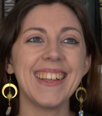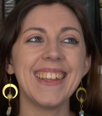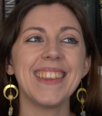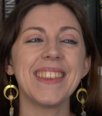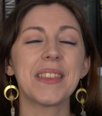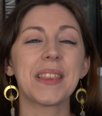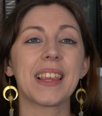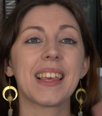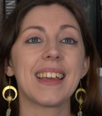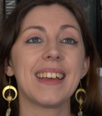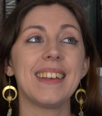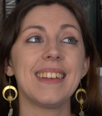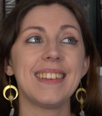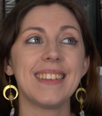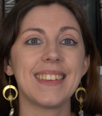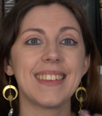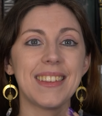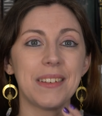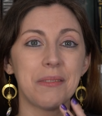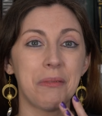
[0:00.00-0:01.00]

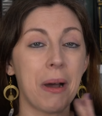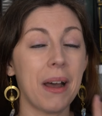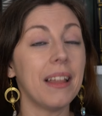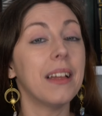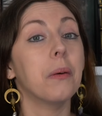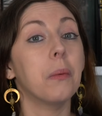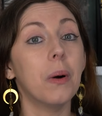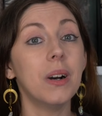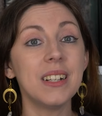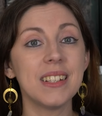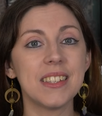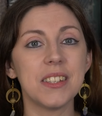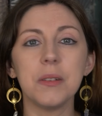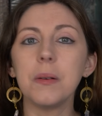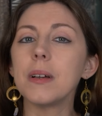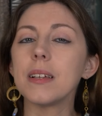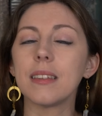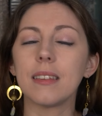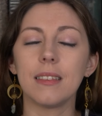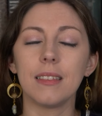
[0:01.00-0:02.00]
because while I want to,
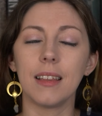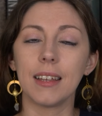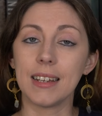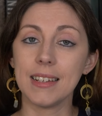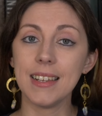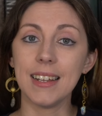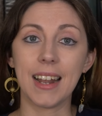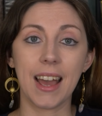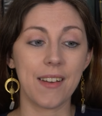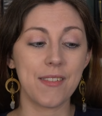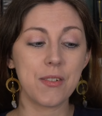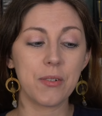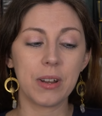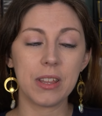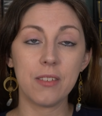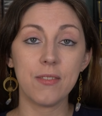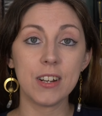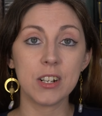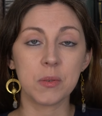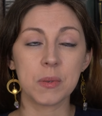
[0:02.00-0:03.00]
like I said, I haven't read
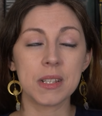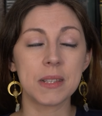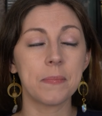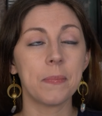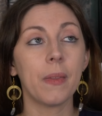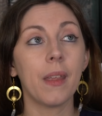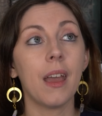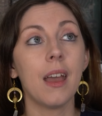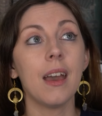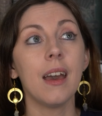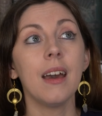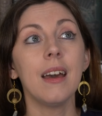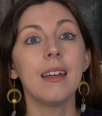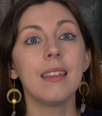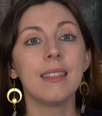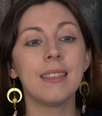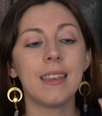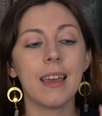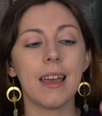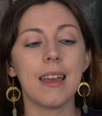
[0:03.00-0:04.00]
the first ones,
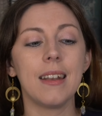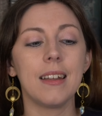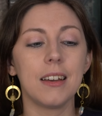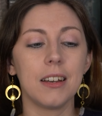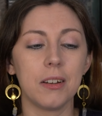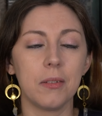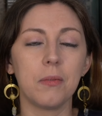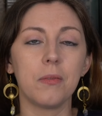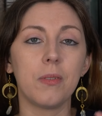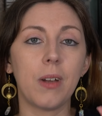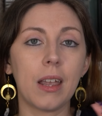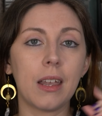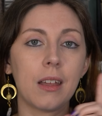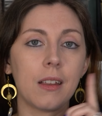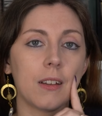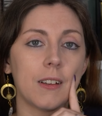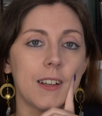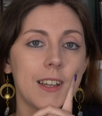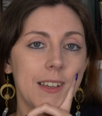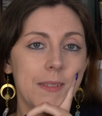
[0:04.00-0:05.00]
then
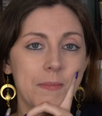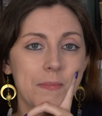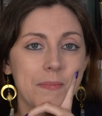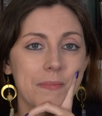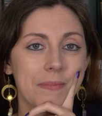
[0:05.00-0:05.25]
regularly.